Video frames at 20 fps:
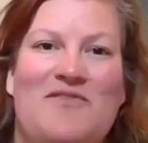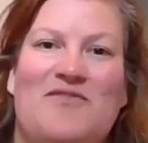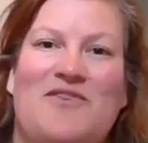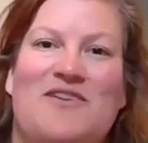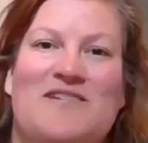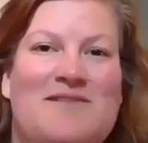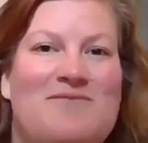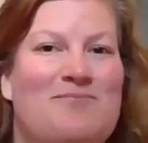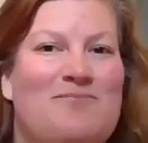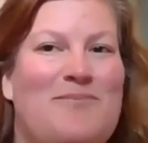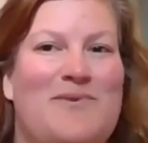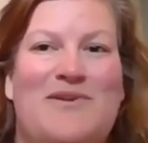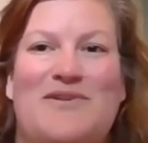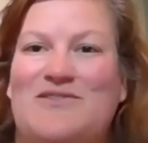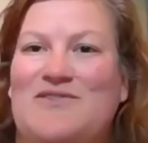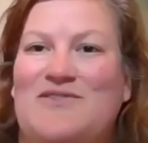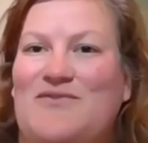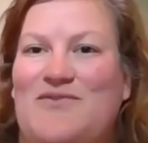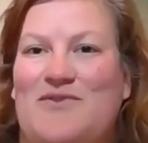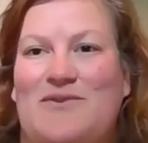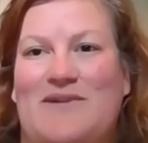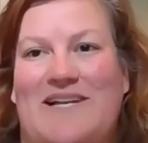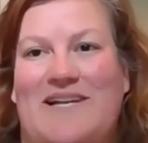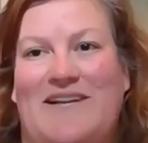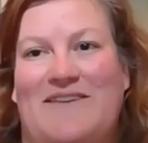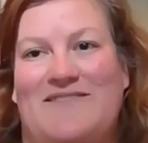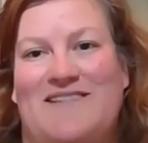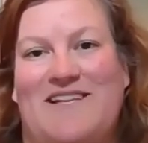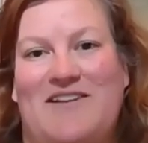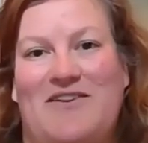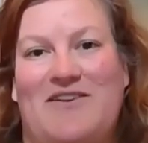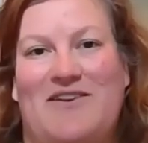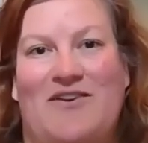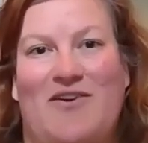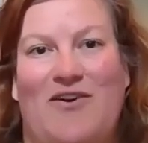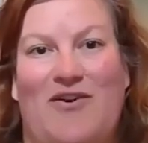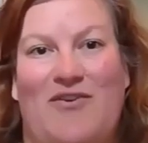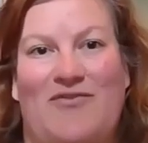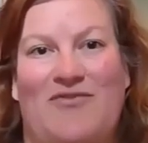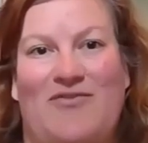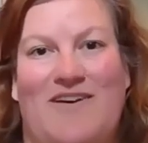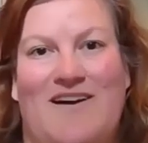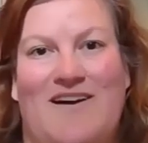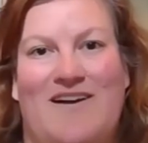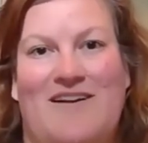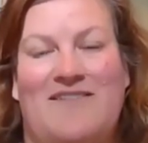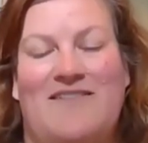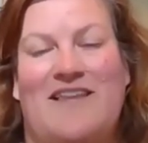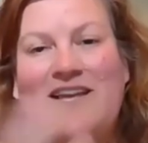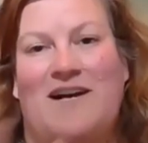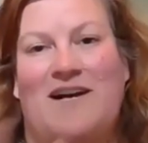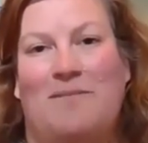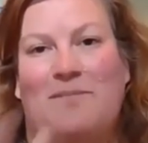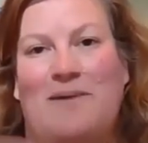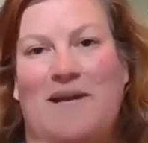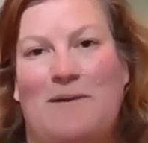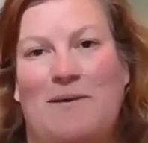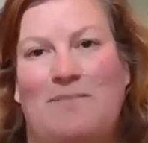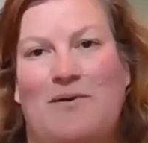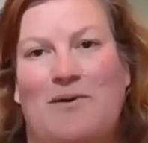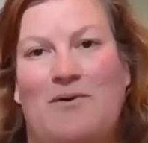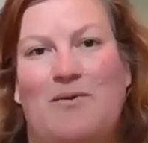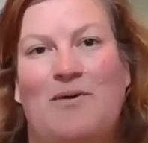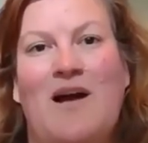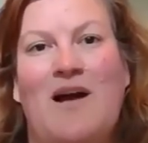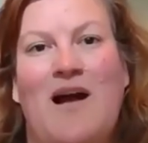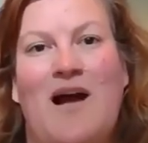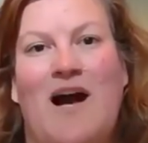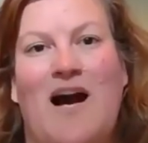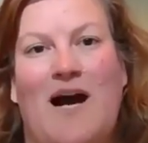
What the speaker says: You've got some beautiful gifts that you can offer the young people